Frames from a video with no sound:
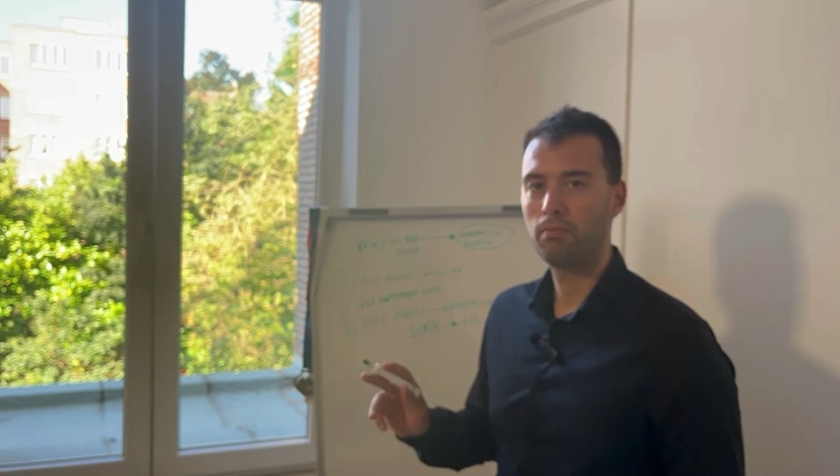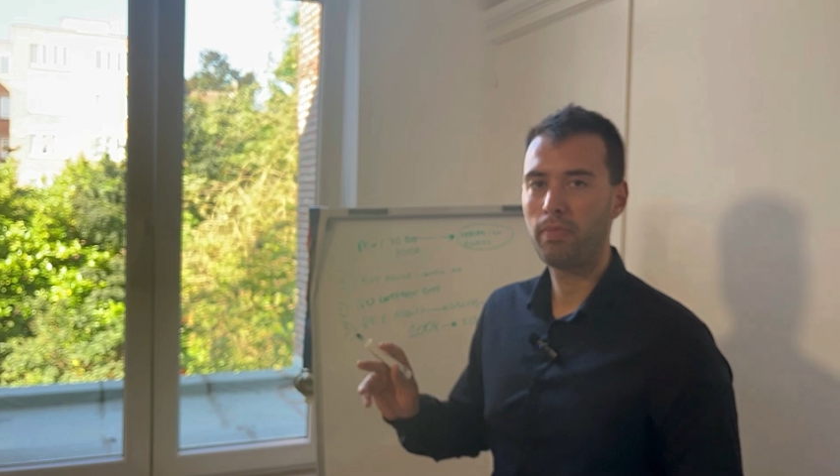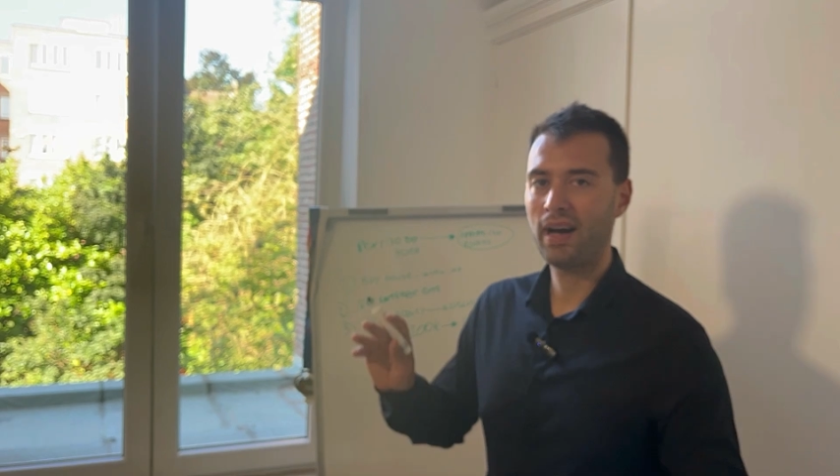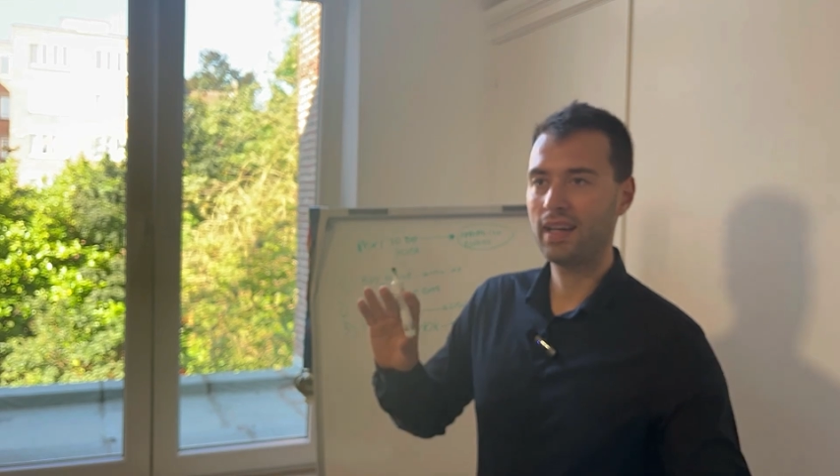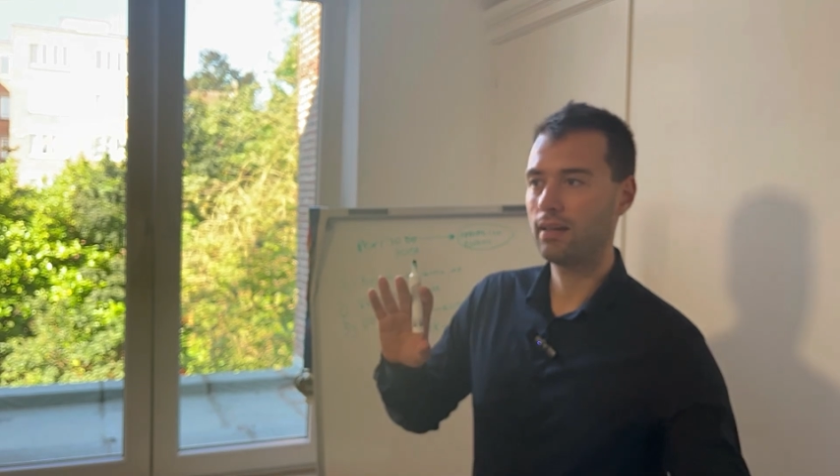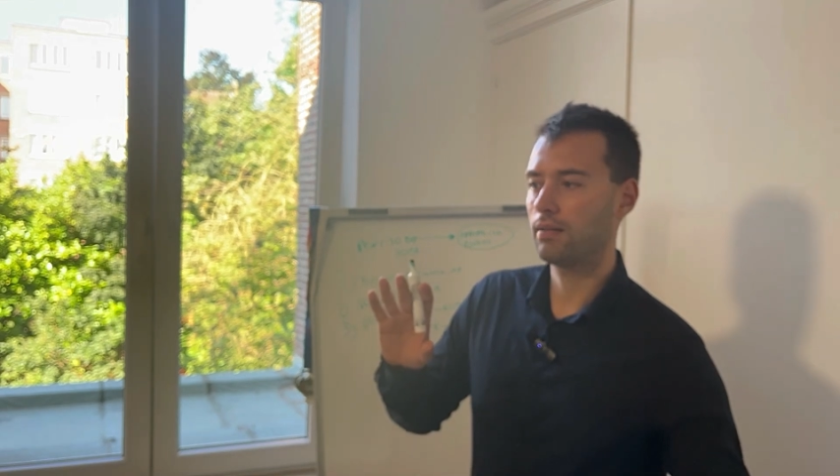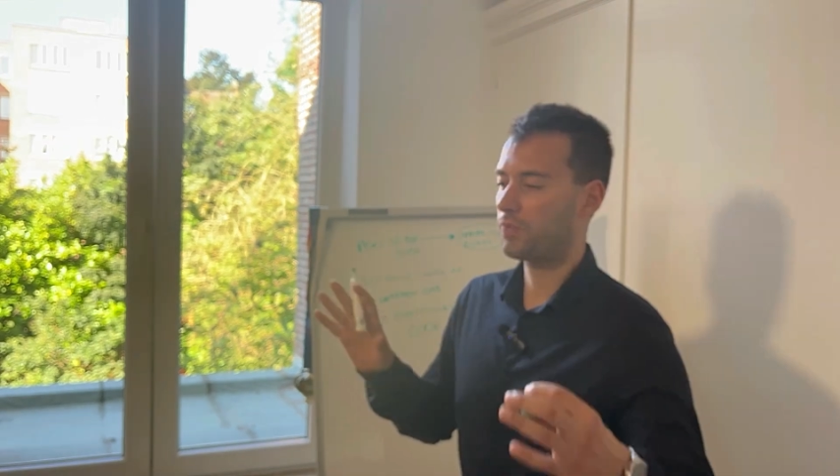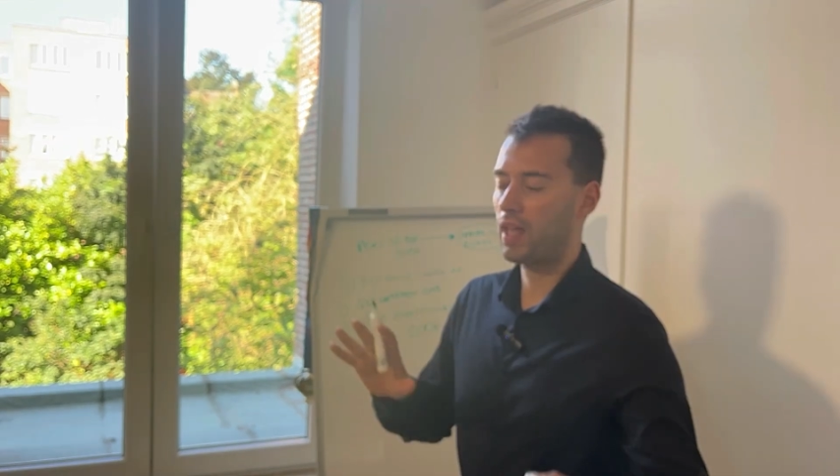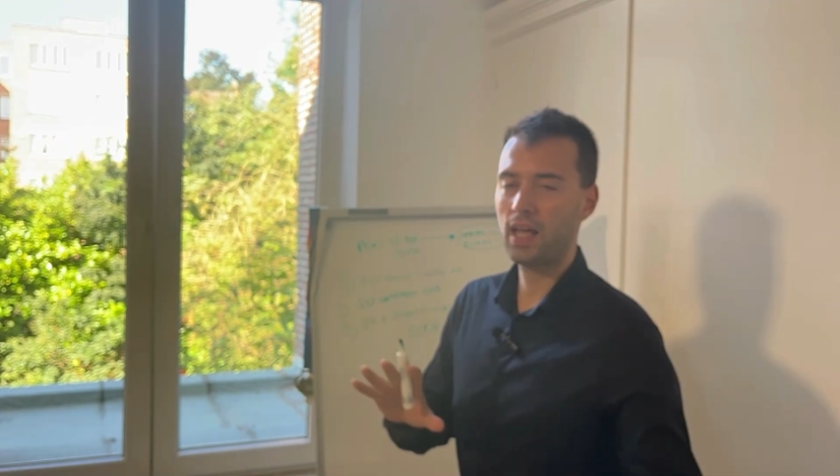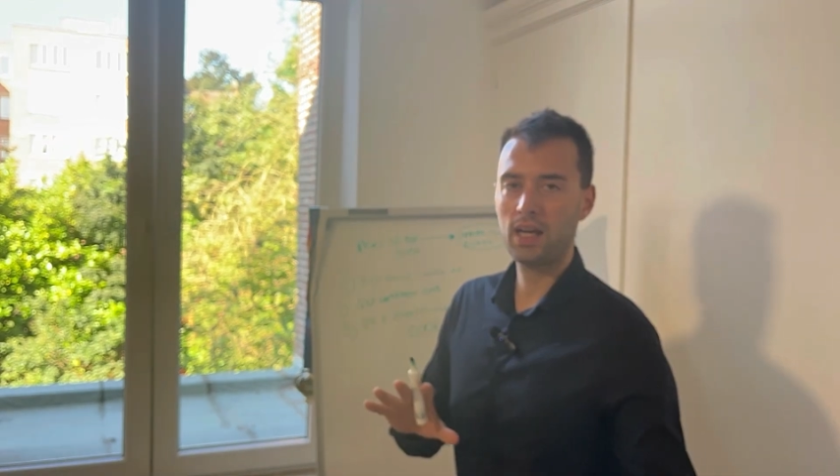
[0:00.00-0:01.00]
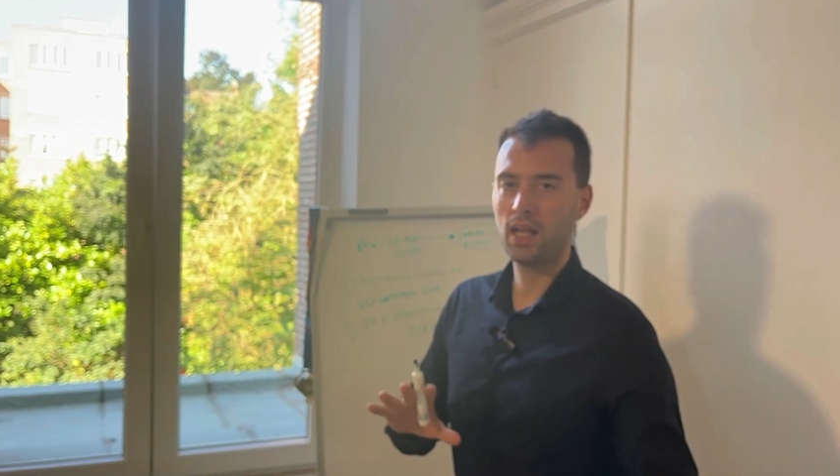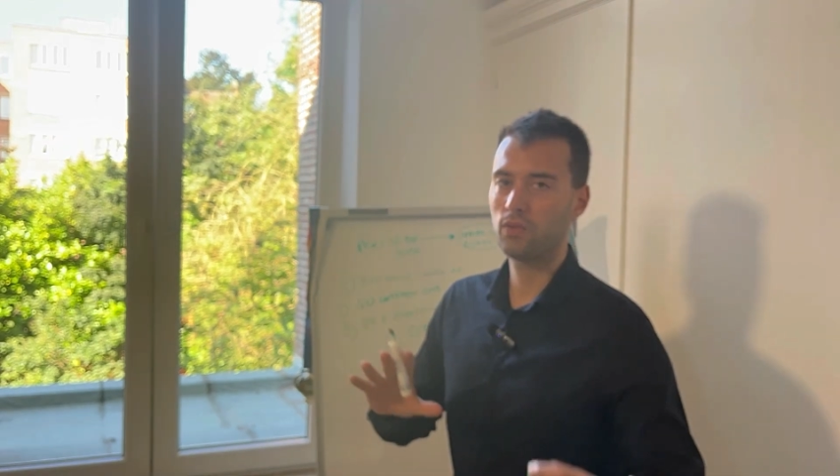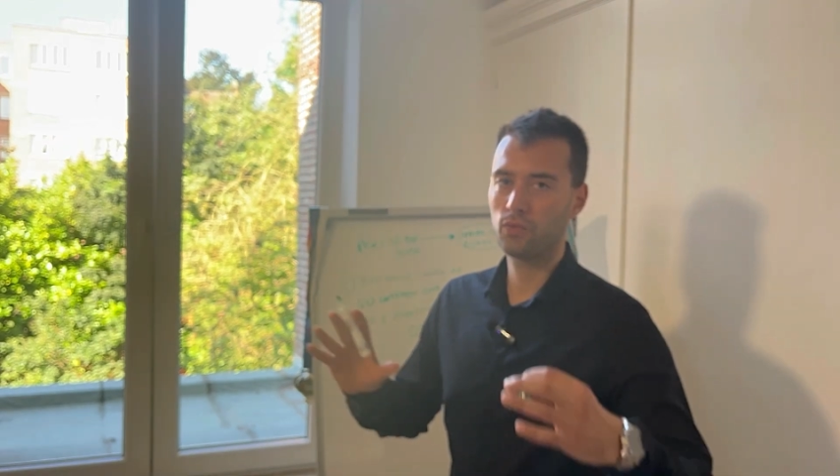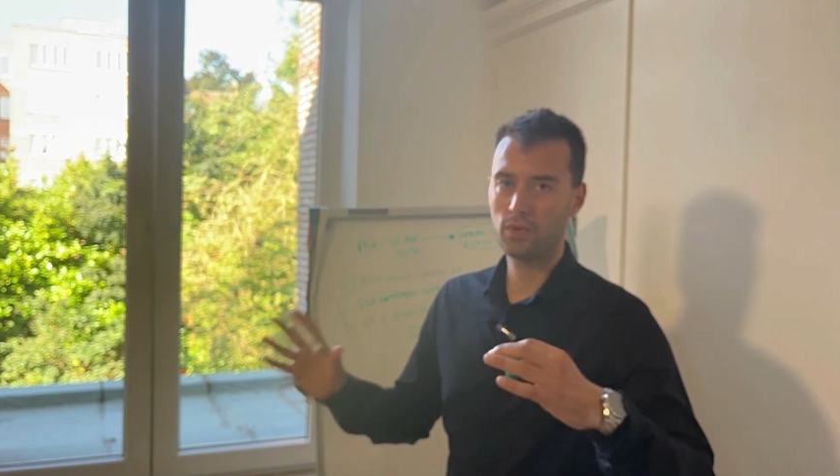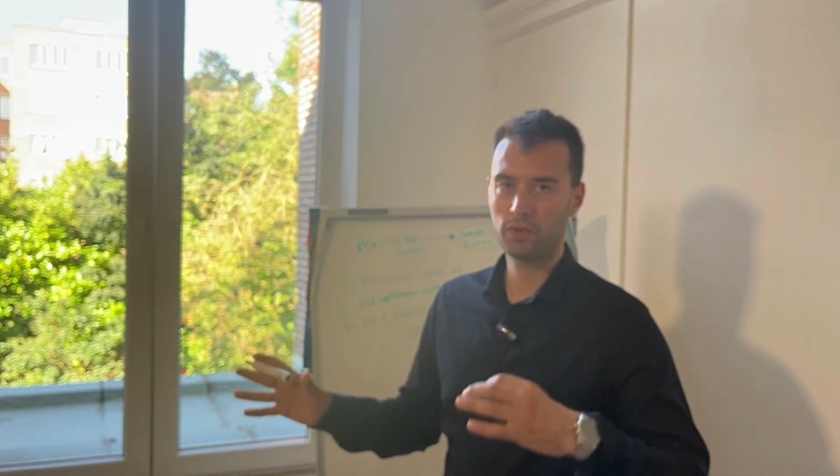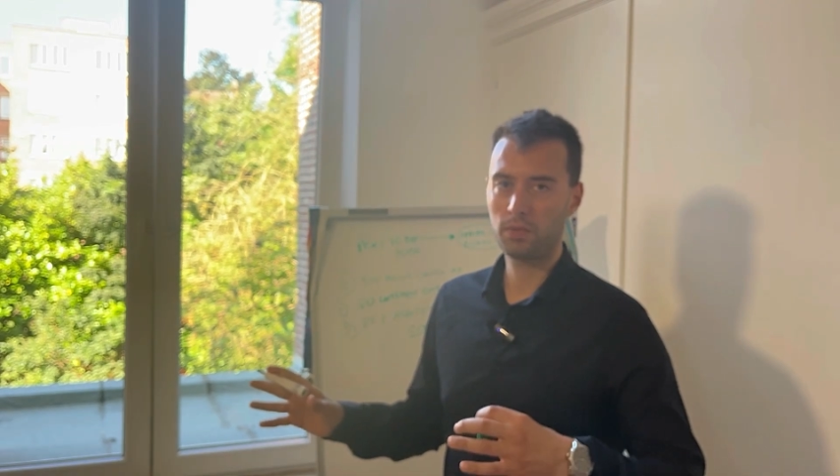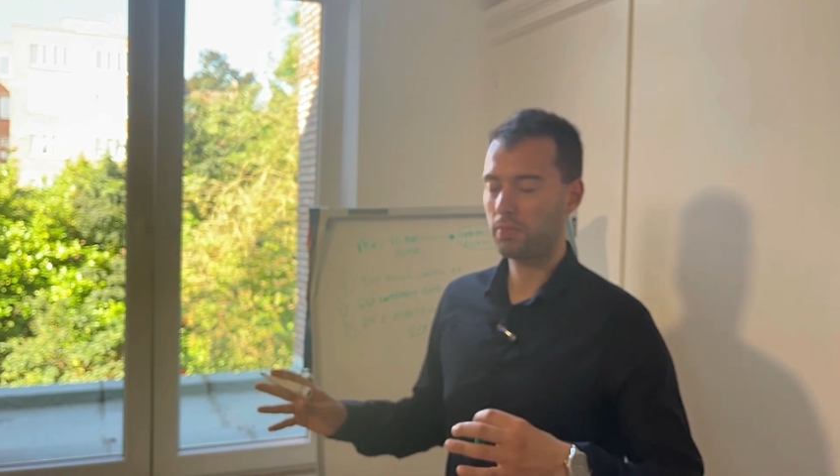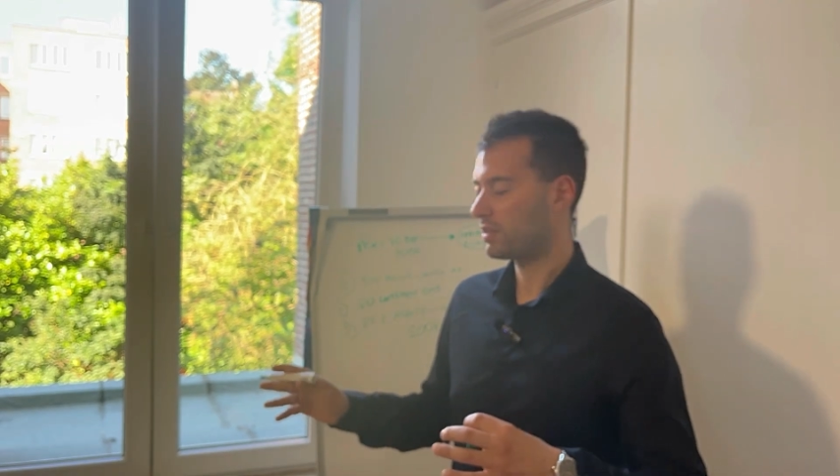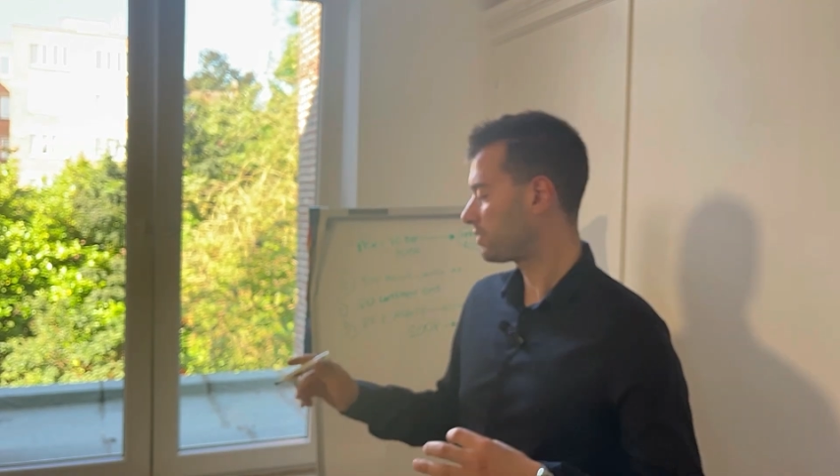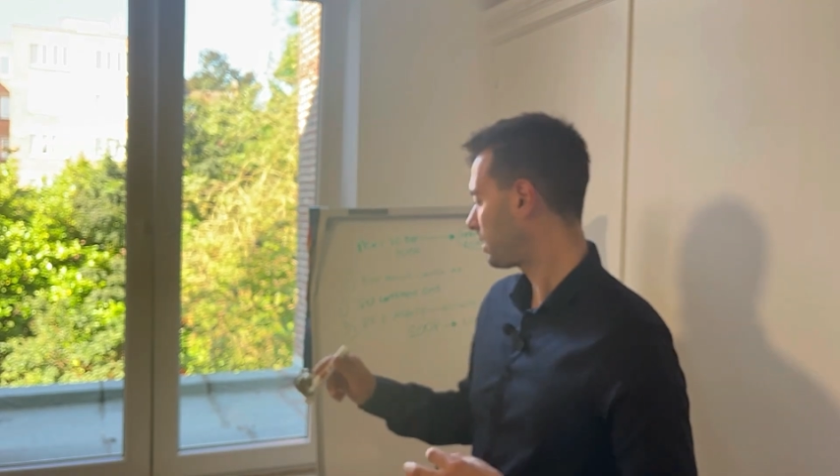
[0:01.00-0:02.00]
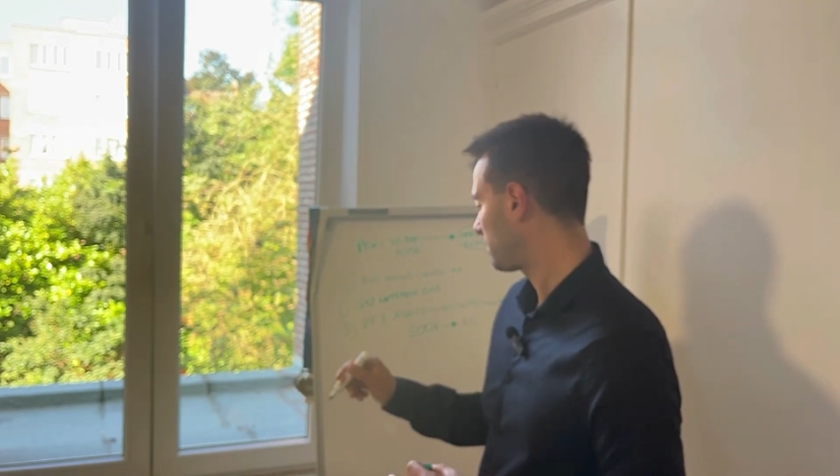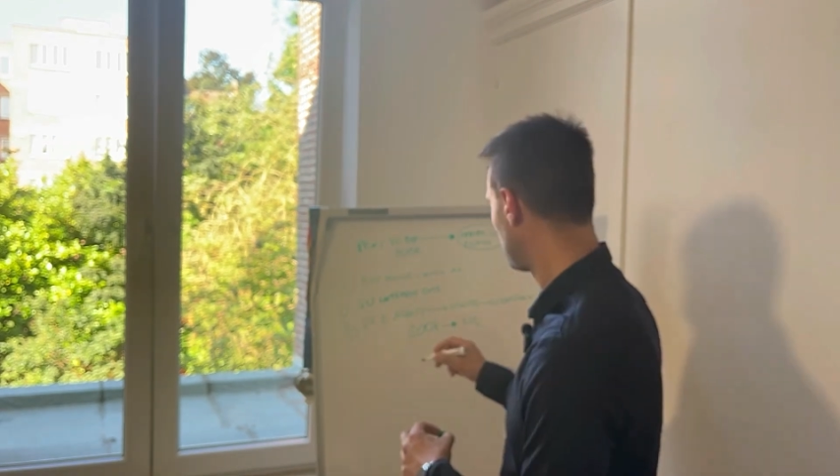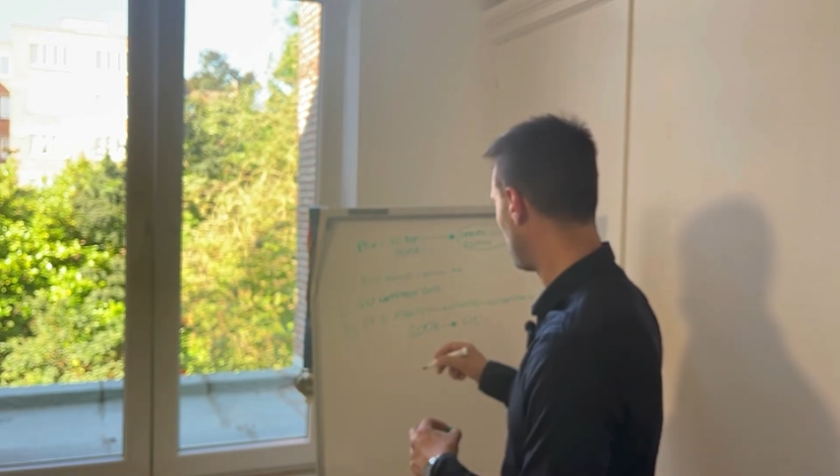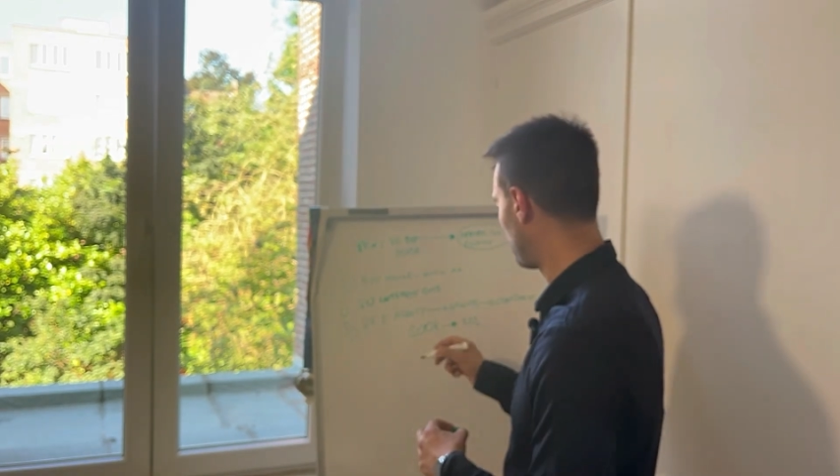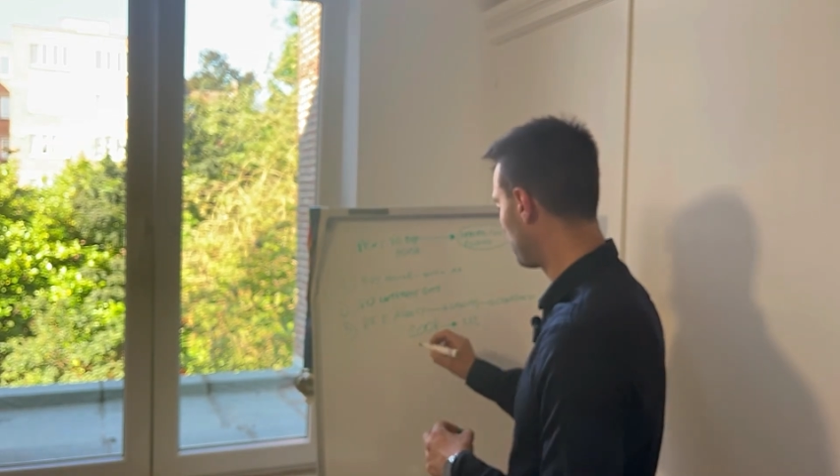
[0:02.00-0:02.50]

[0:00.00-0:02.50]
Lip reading: By 10 and 15%. So